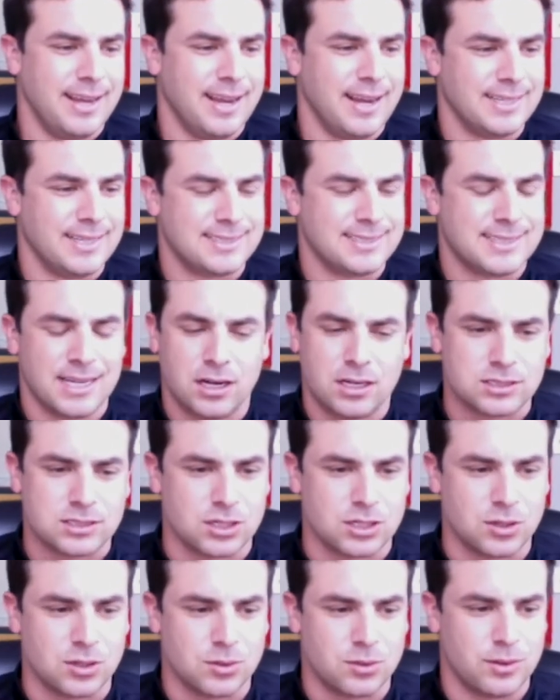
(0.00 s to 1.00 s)
I'd say
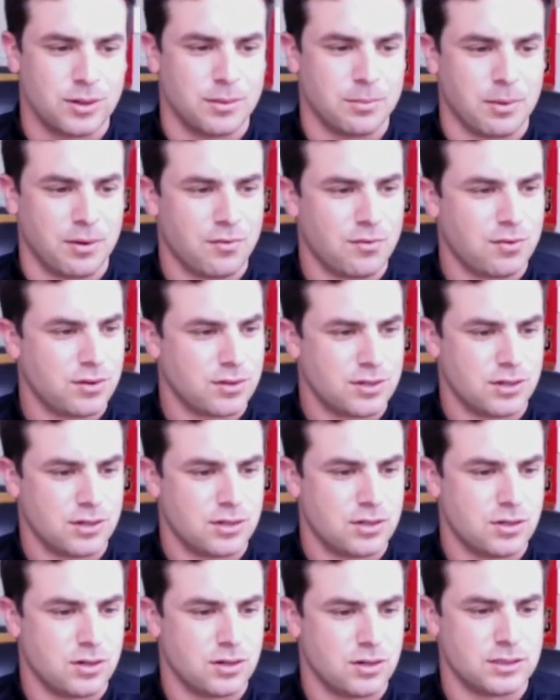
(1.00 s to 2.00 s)
also in my first year or two,